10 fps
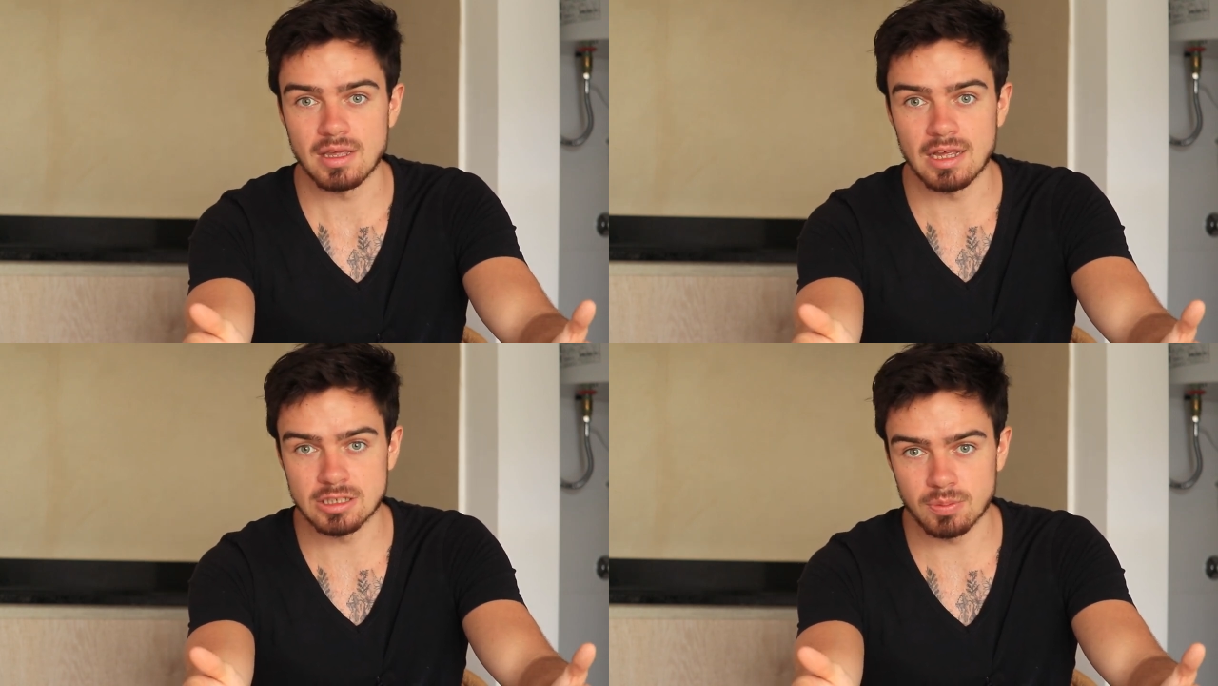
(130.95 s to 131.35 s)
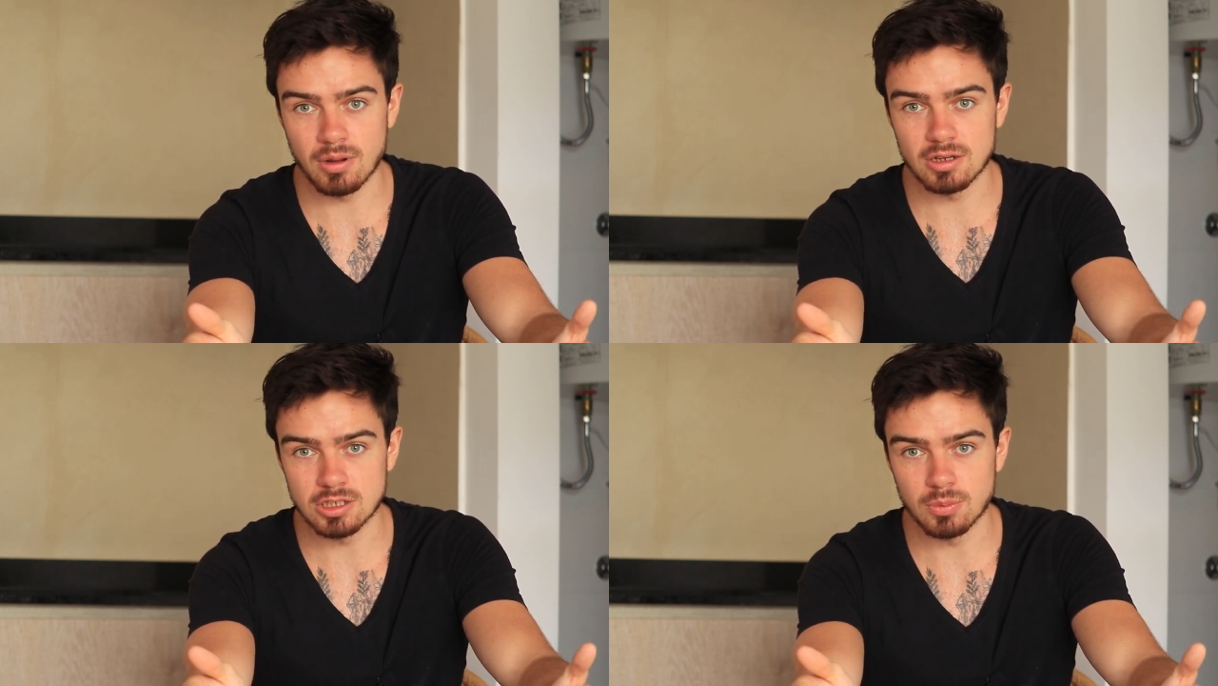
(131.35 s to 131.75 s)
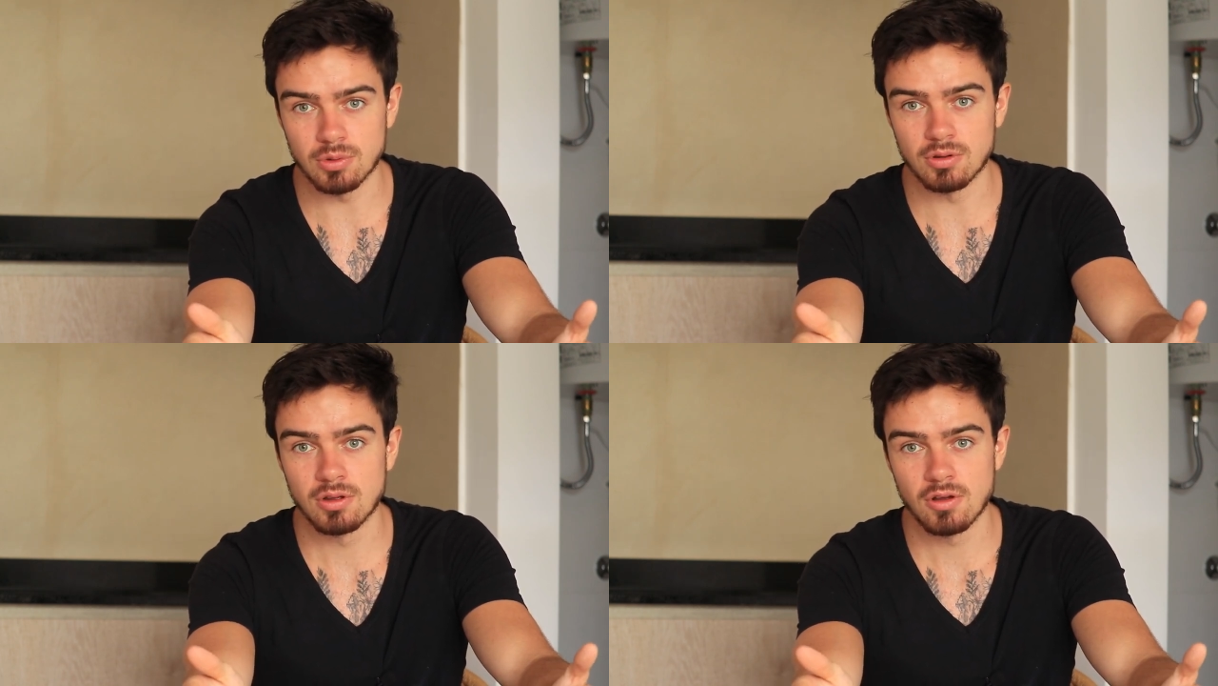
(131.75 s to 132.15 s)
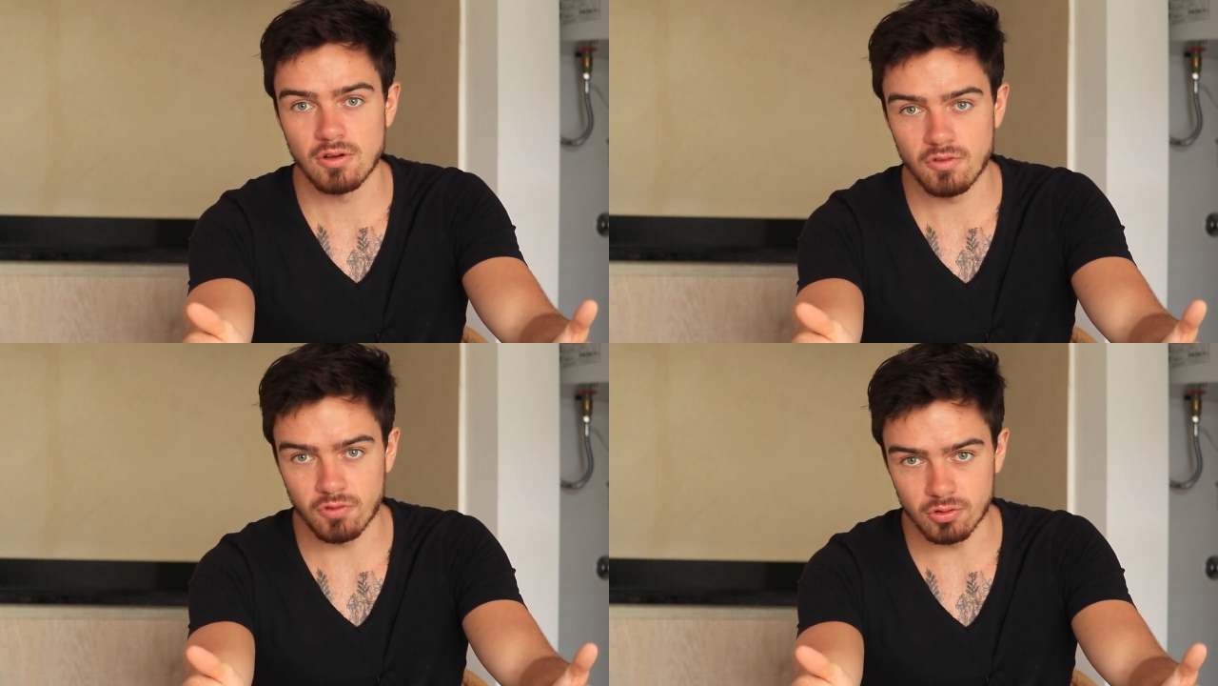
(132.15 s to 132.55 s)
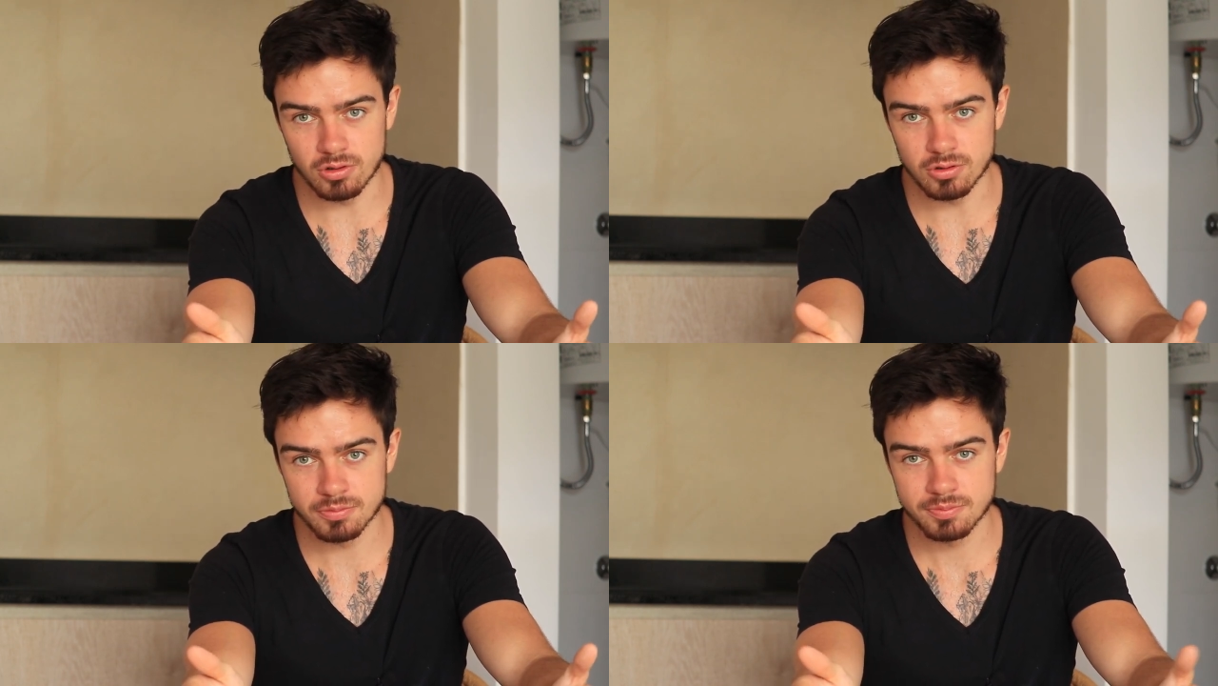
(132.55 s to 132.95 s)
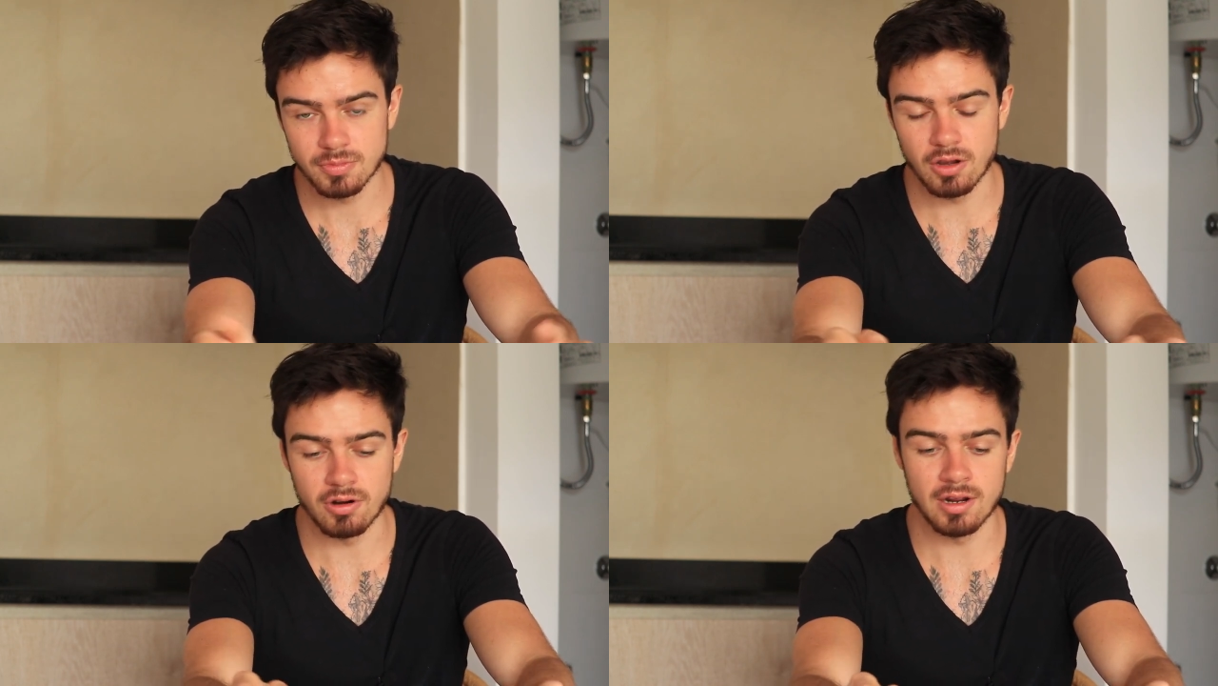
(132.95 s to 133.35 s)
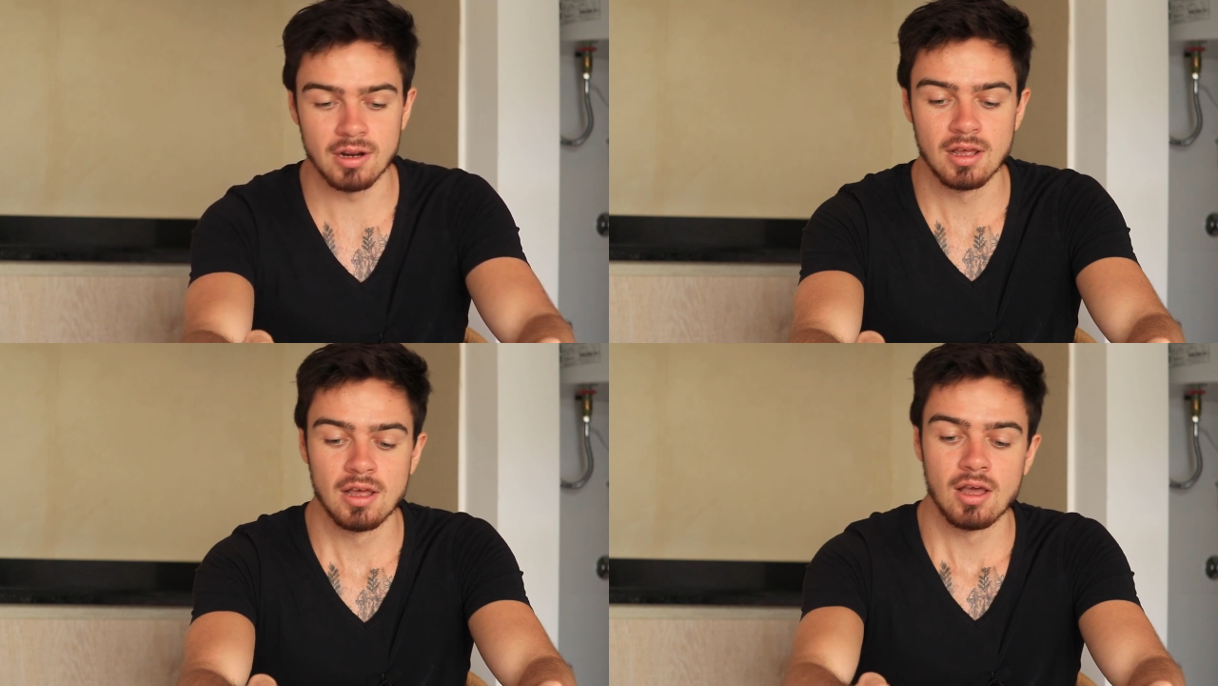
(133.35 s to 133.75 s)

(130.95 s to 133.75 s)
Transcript: it's possible for you. All right.